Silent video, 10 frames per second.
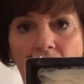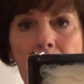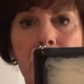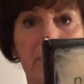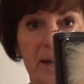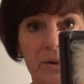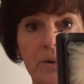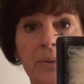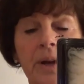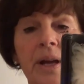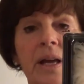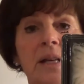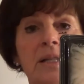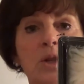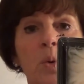lot better.
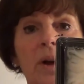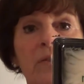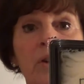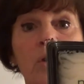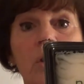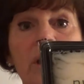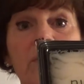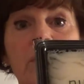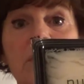So if you're looking for